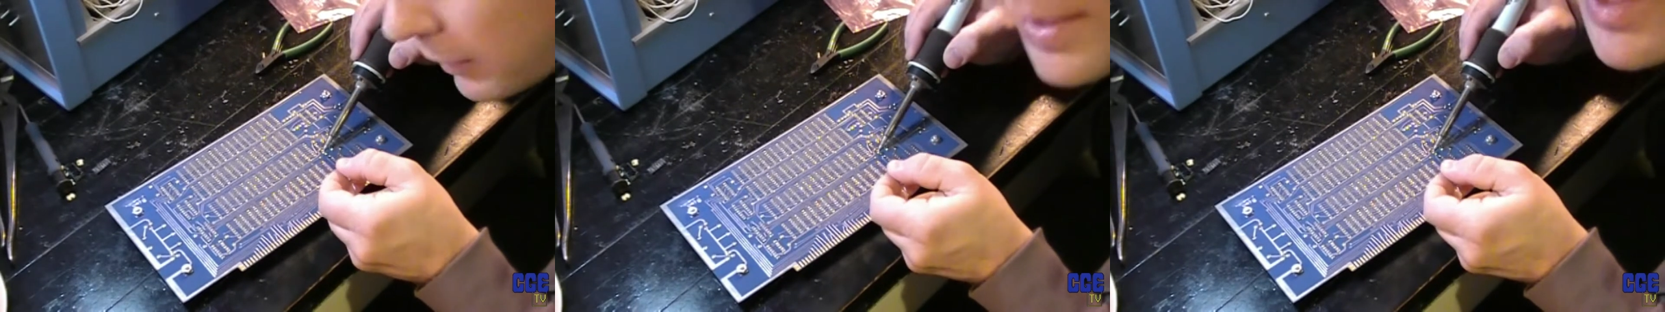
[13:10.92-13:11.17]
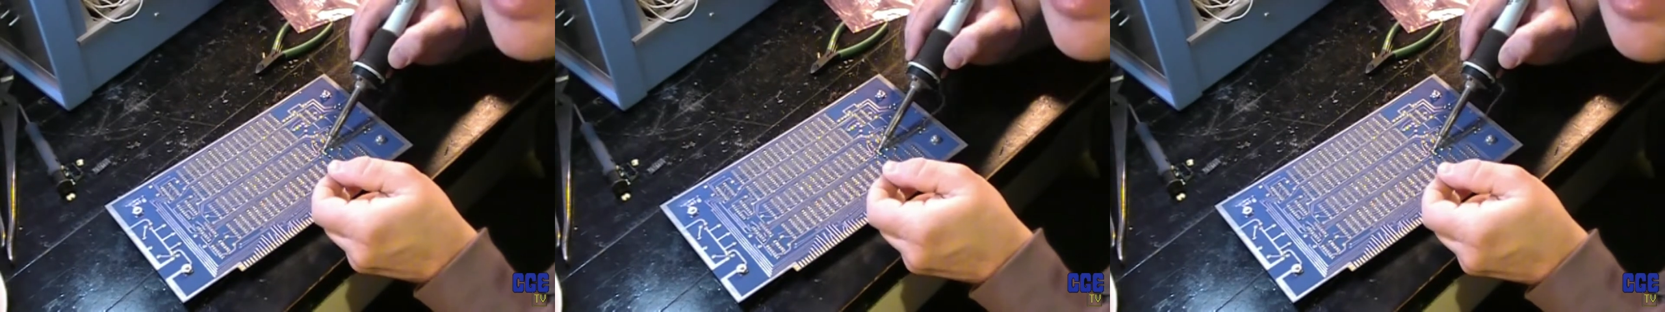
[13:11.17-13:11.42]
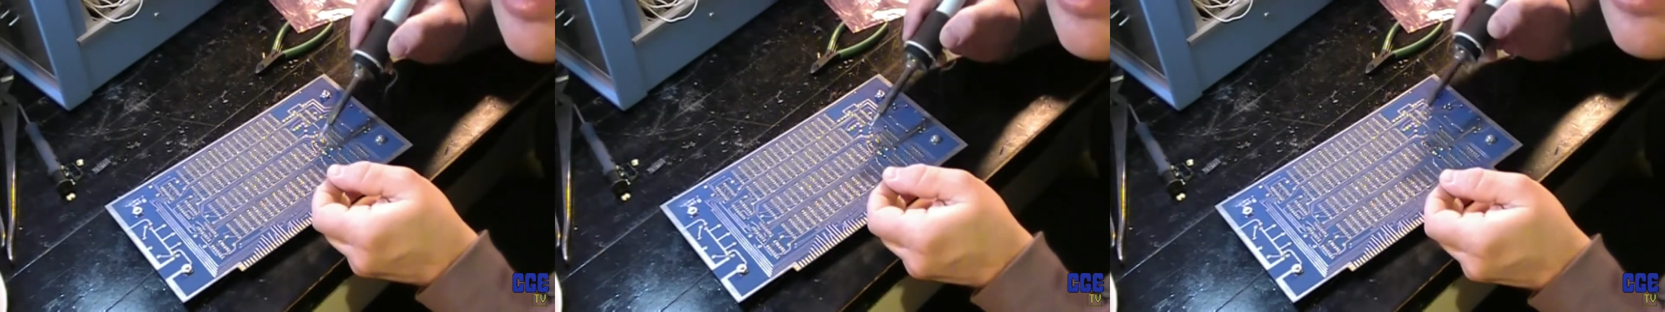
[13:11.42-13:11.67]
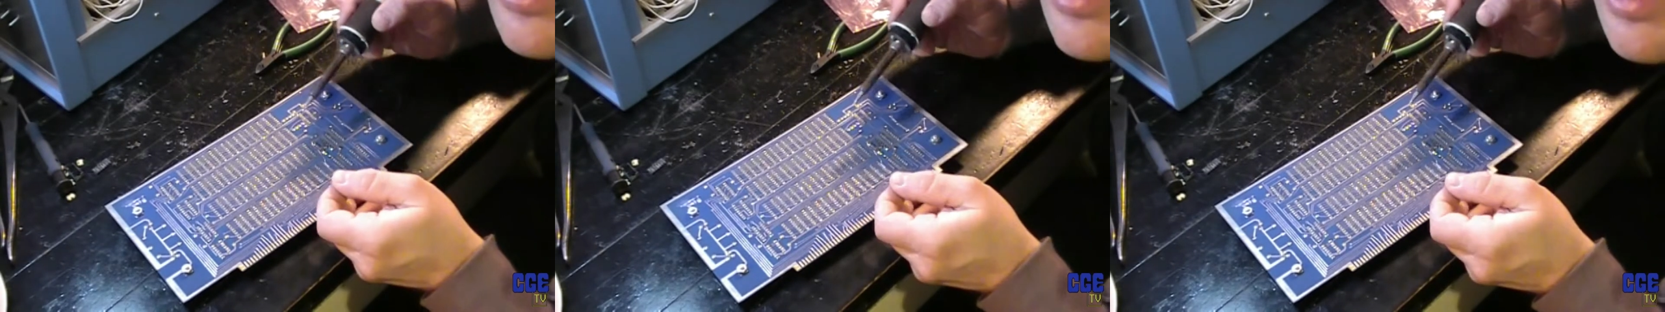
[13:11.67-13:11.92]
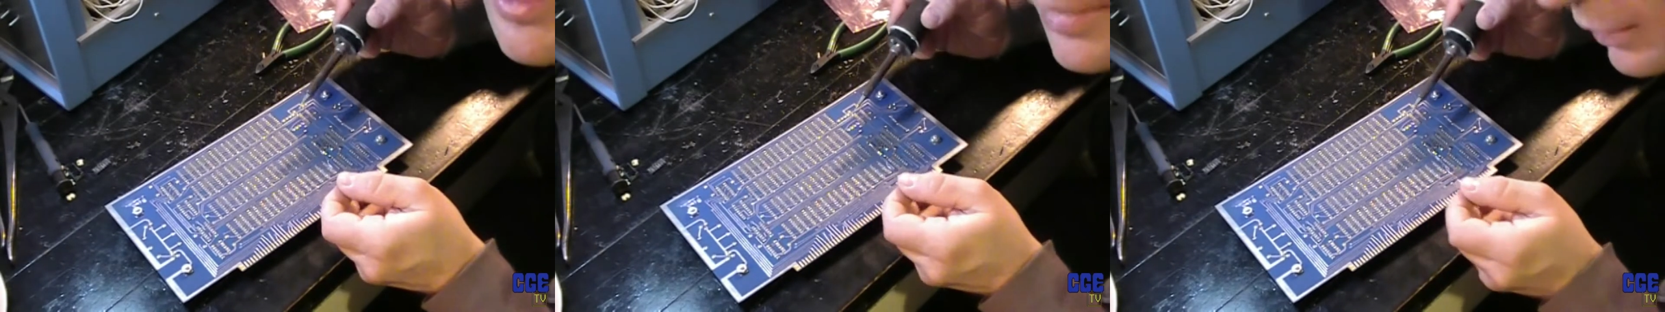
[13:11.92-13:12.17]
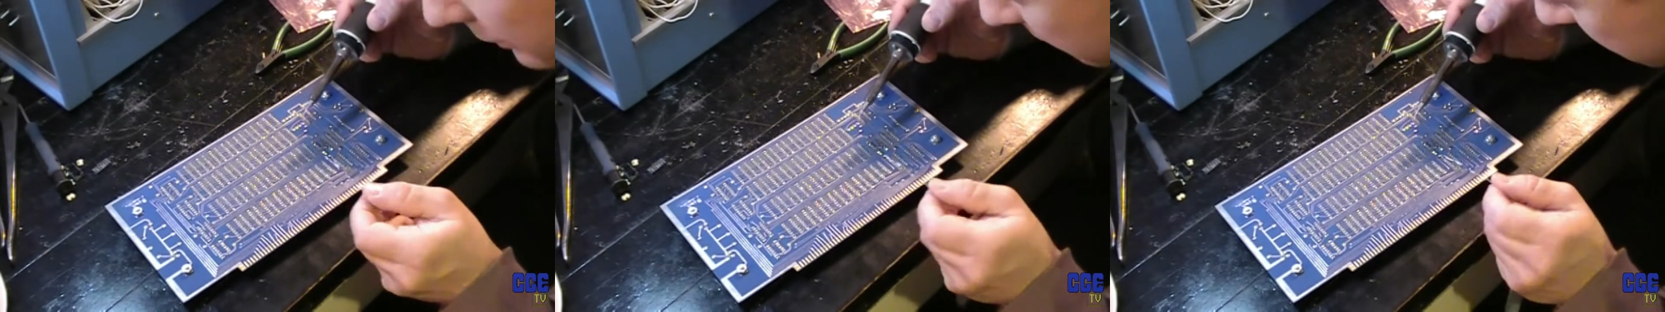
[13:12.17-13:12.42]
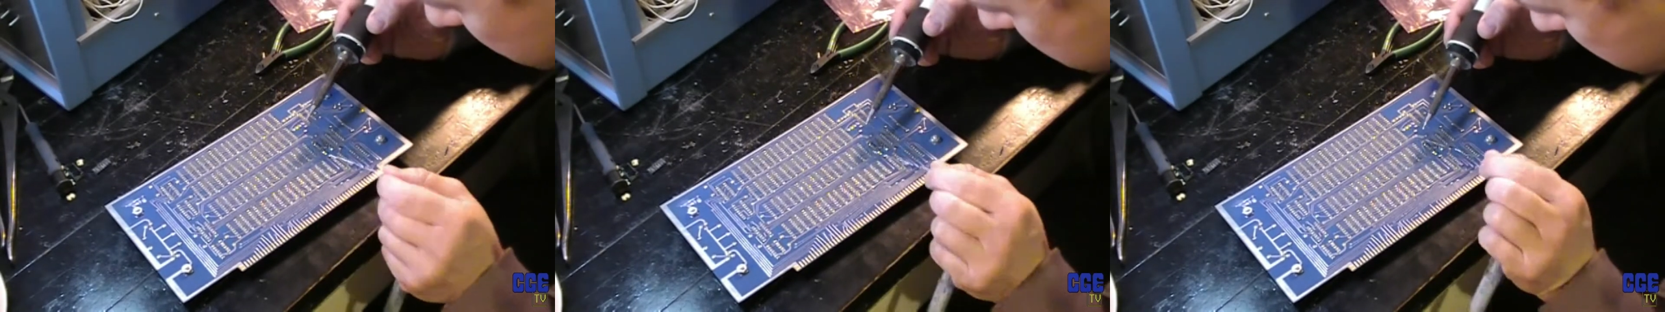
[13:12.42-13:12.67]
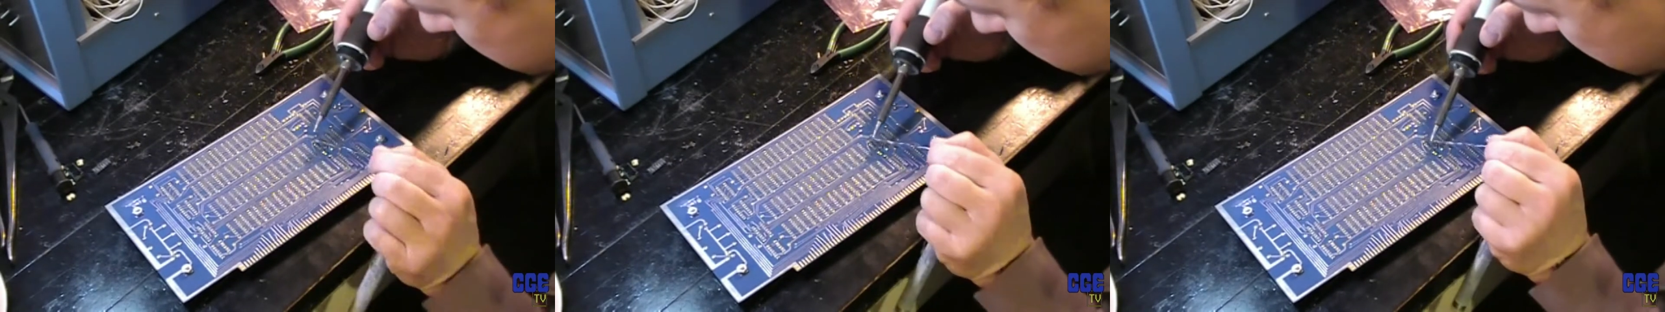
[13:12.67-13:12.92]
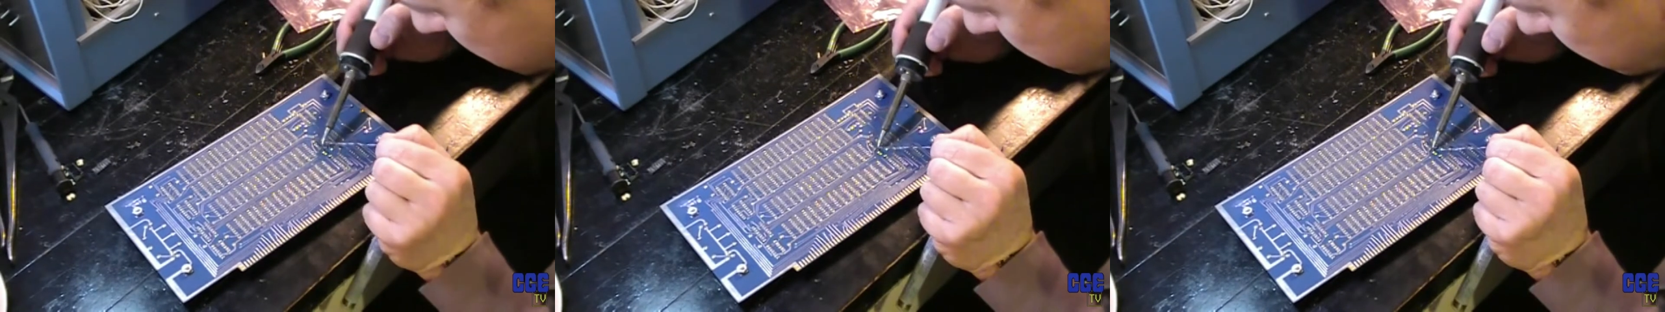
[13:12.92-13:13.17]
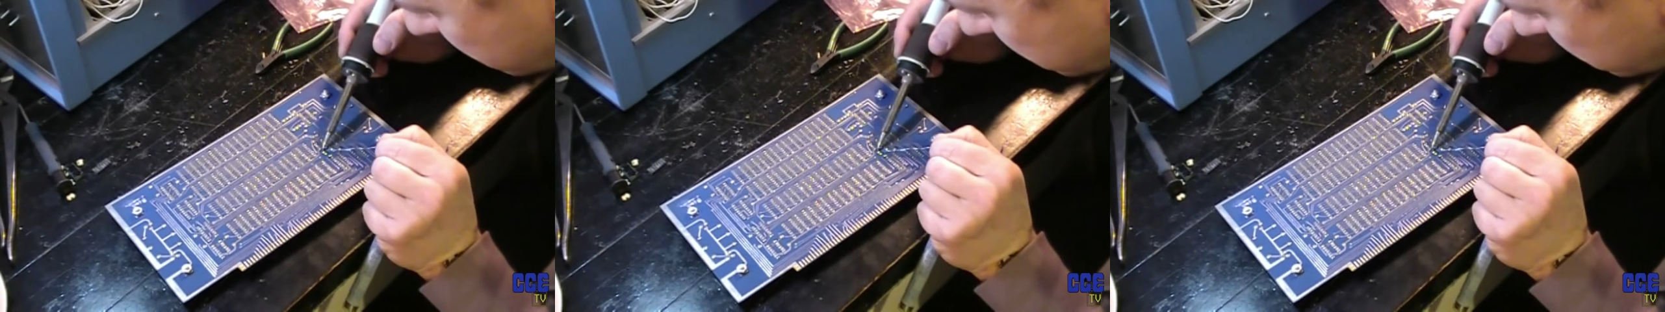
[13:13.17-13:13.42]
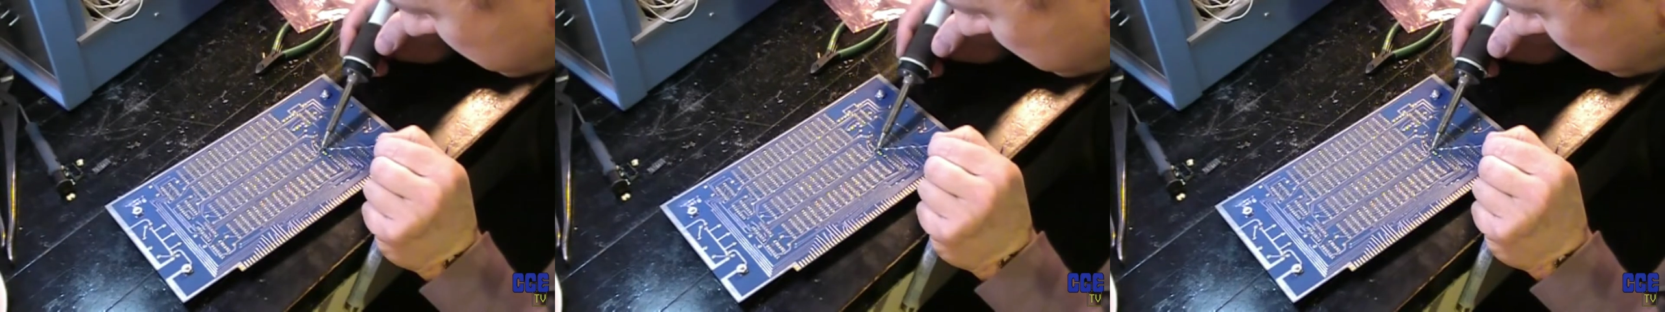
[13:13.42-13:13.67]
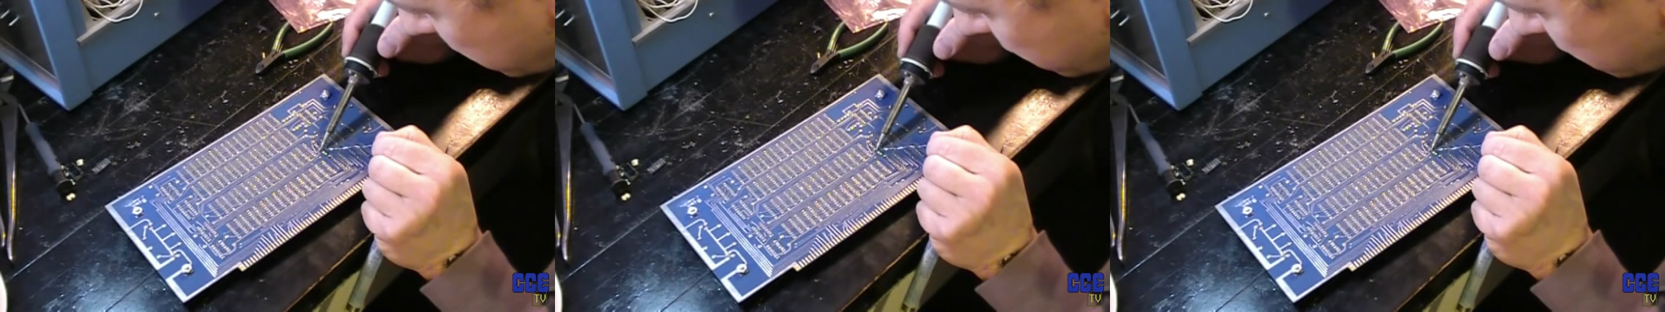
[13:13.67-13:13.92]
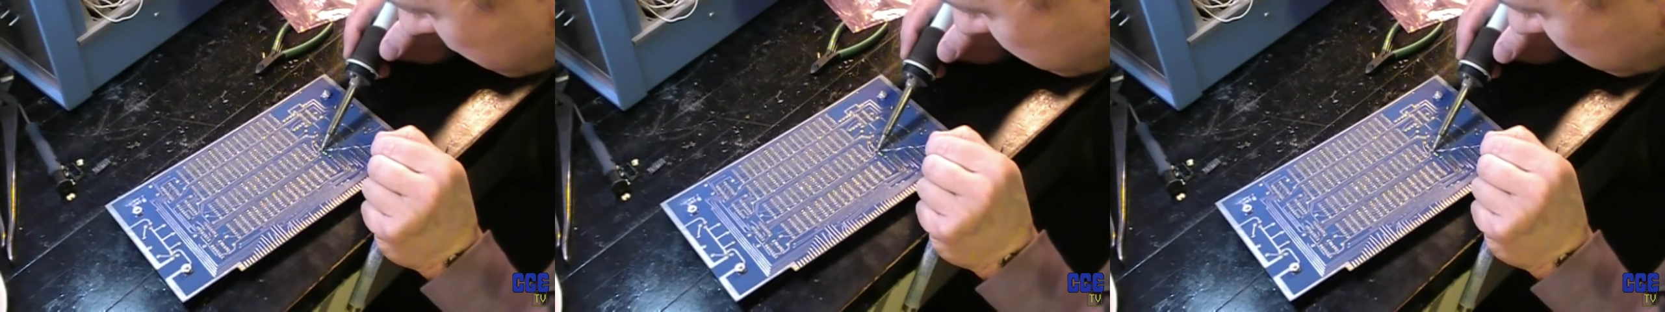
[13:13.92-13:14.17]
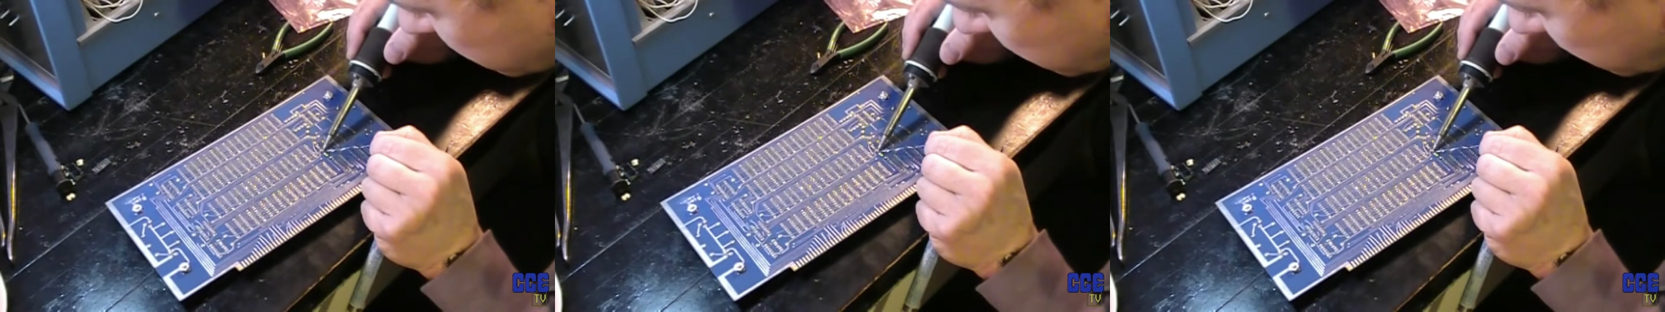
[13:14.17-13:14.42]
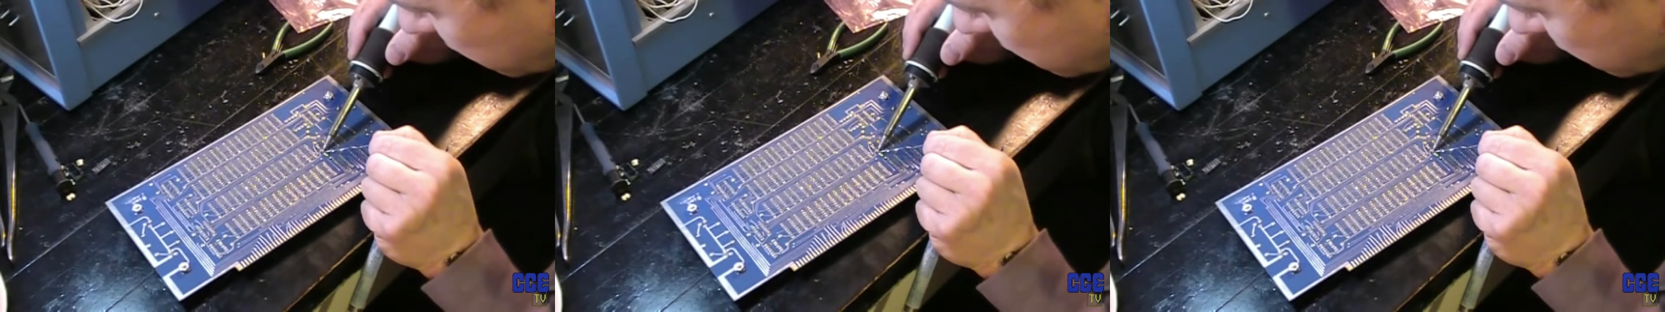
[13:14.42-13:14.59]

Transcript: [unreadable: no face in view]